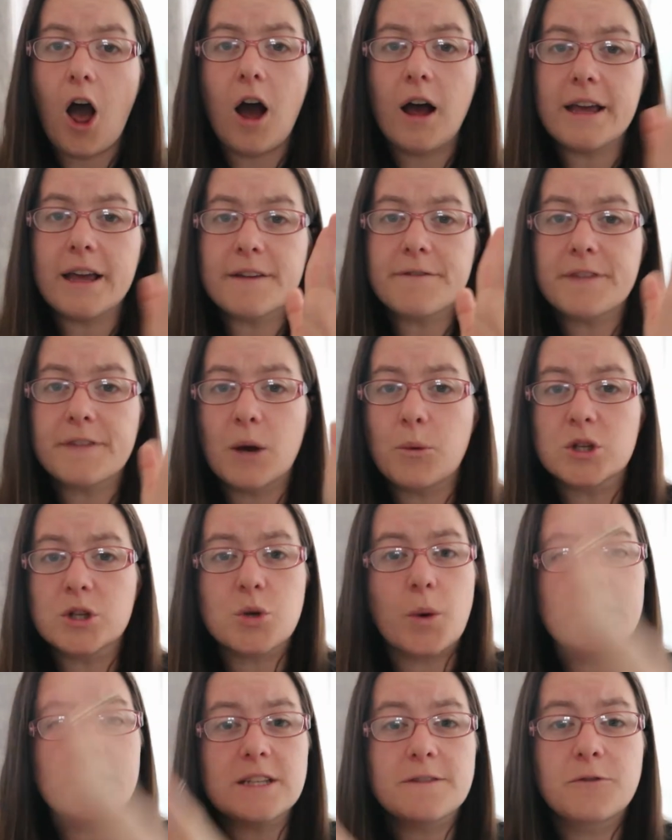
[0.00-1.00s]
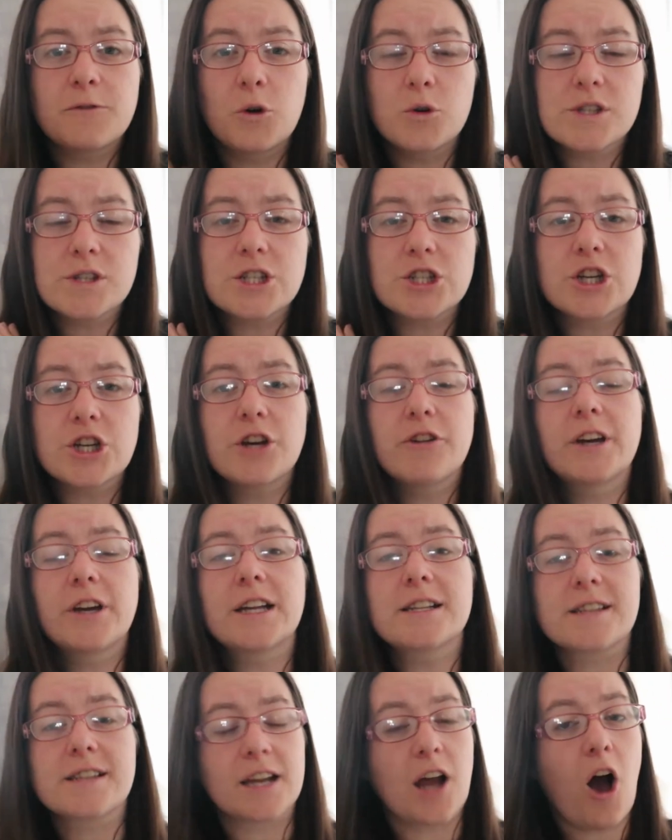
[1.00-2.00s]
if there were 24
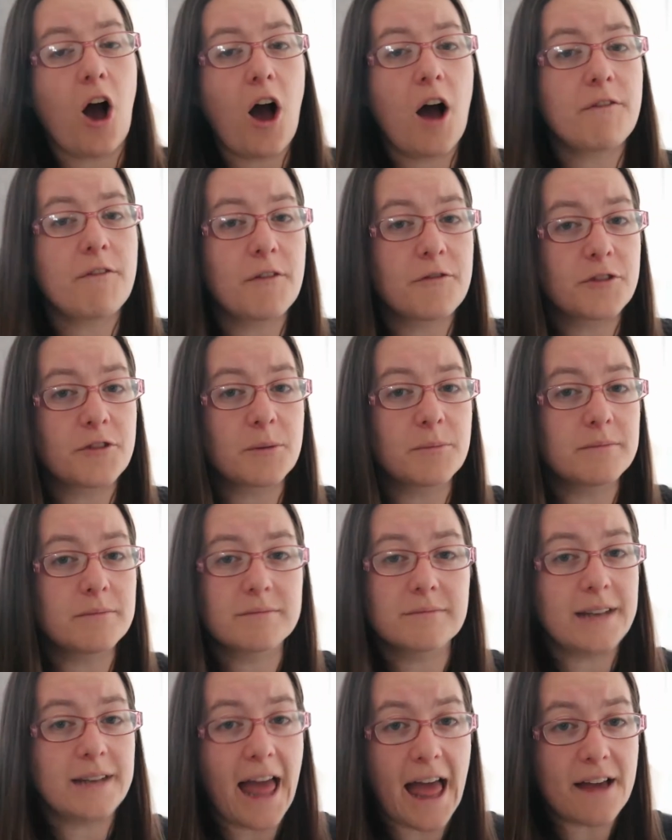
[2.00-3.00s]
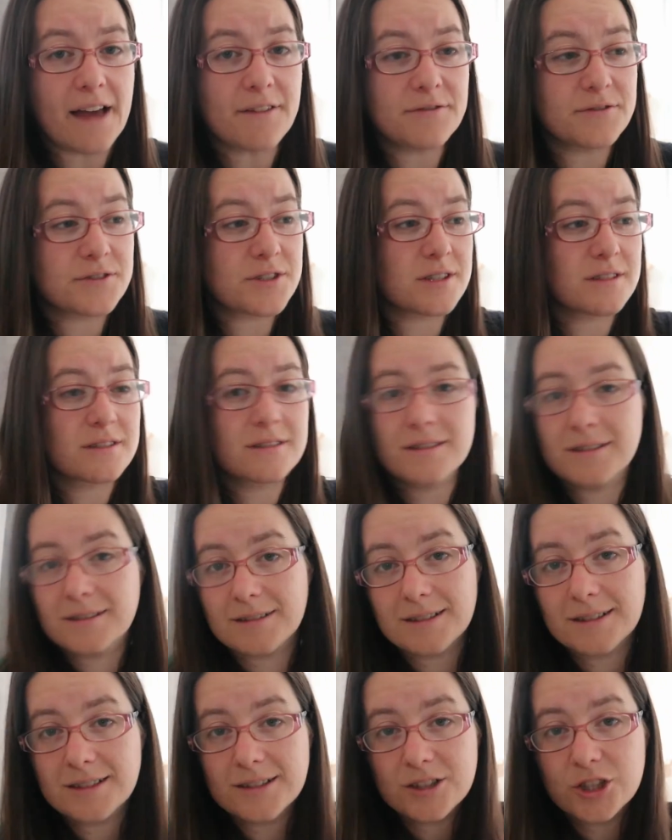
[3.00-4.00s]
centurions and half of them left
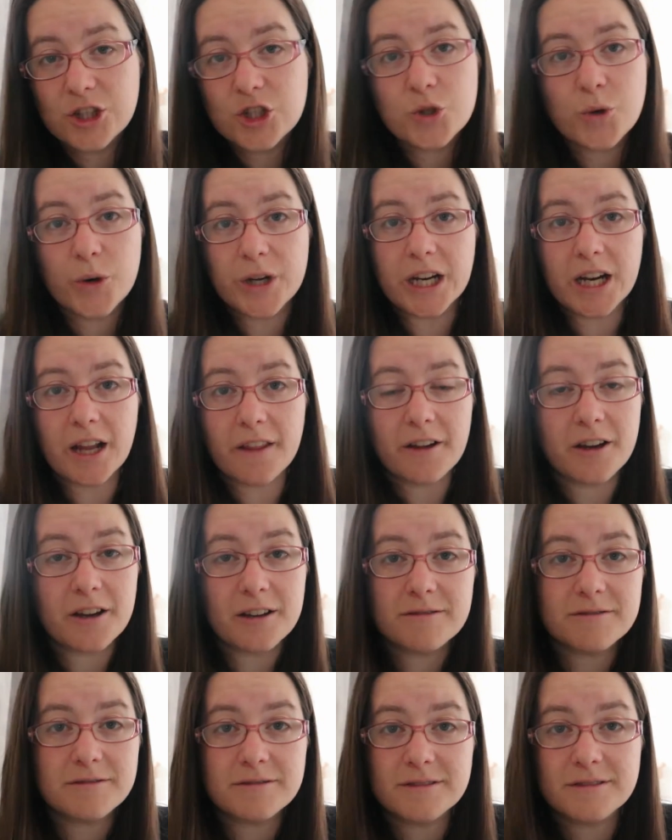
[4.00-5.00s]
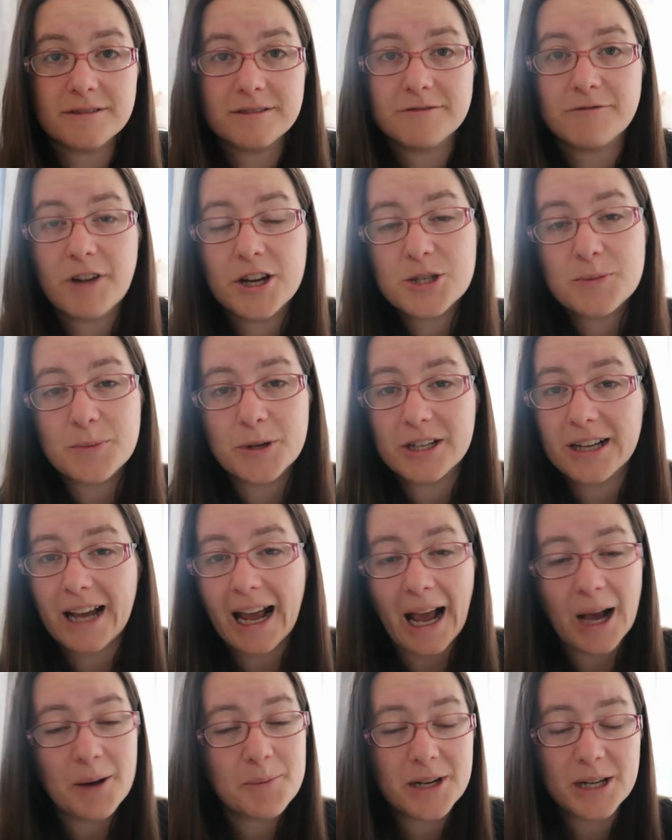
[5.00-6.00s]
to join another regiment,
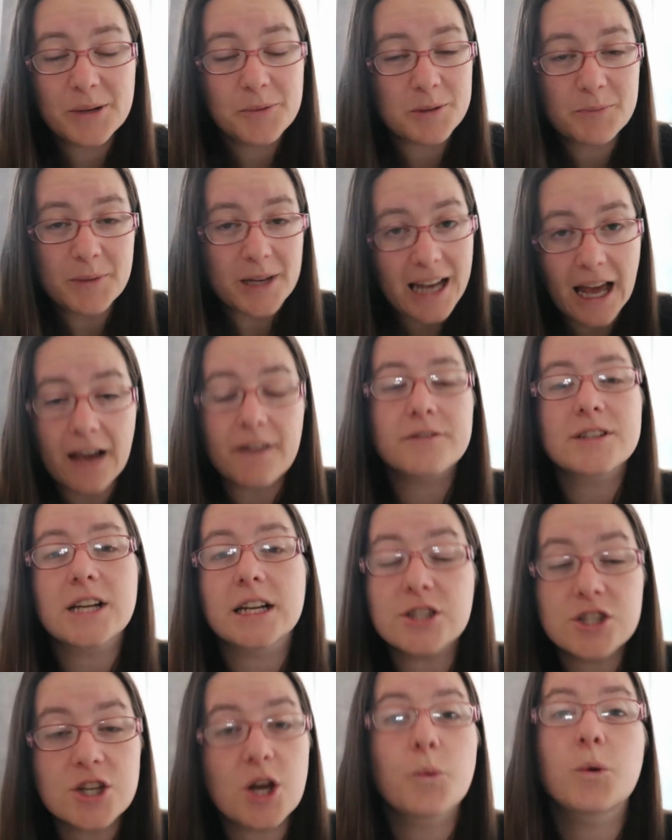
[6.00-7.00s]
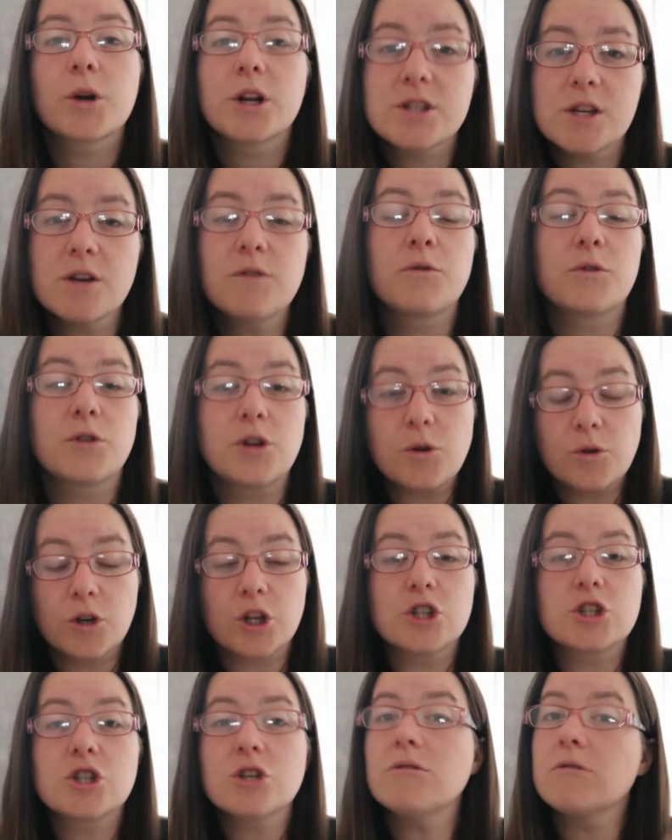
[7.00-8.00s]
how many would be left? And so on and so forth. You
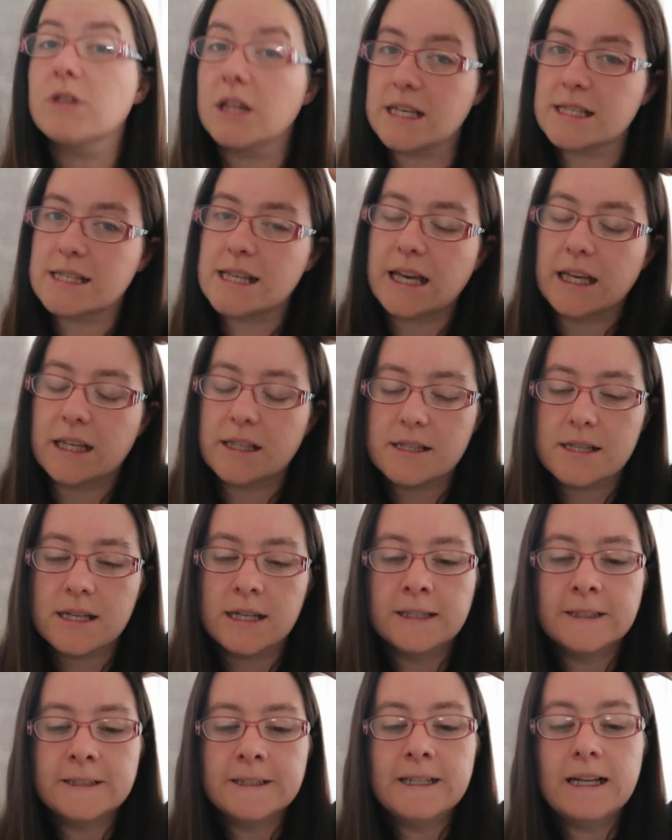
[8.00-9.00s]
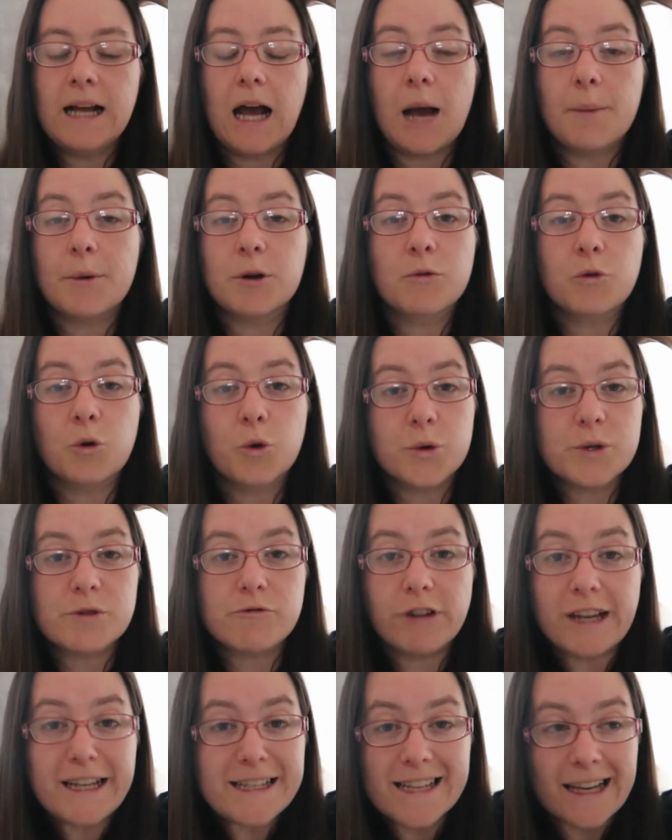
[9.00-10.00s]
can do these things. Um, and of course,
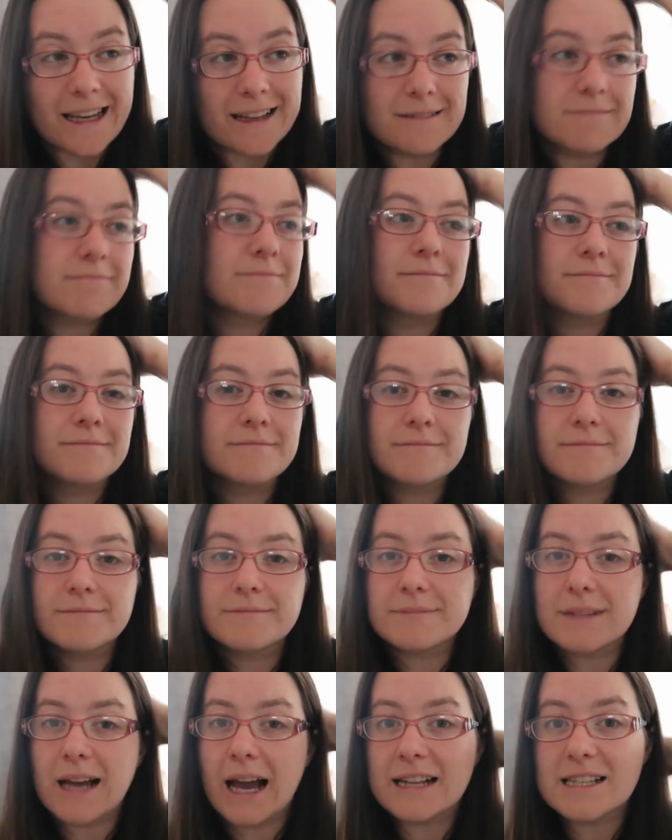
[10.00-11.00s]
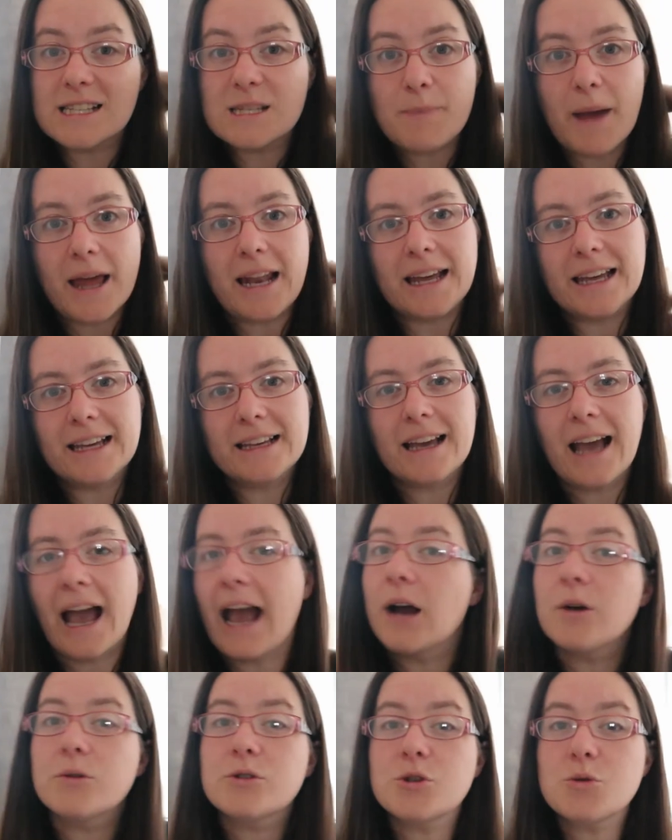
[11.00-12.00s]
reading and spelling.
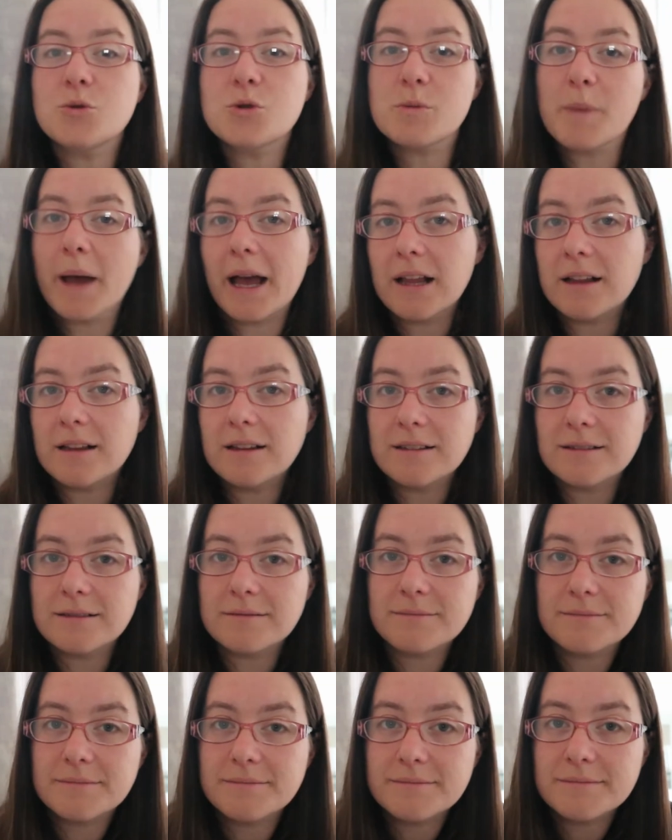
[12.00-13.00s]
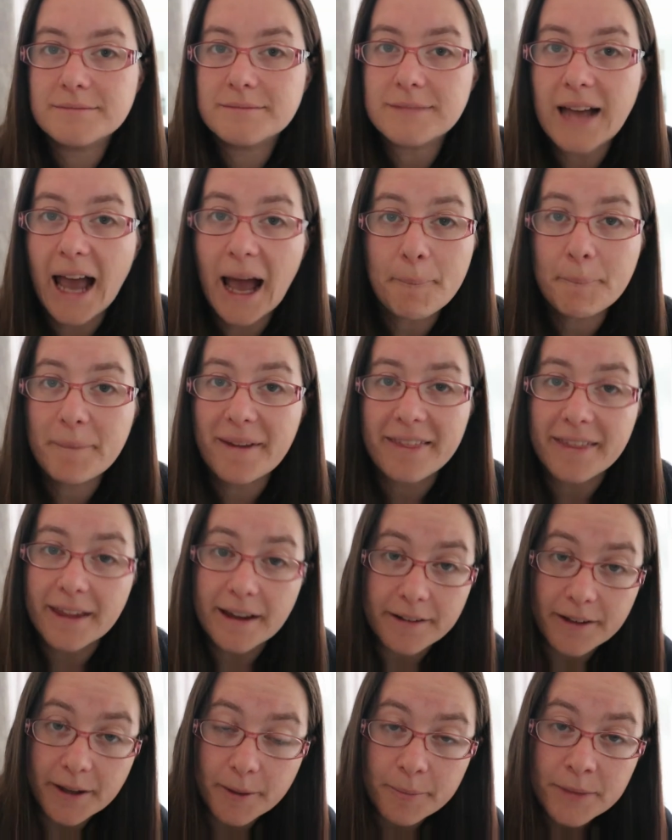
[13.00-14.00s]
How do you spell amphitheater.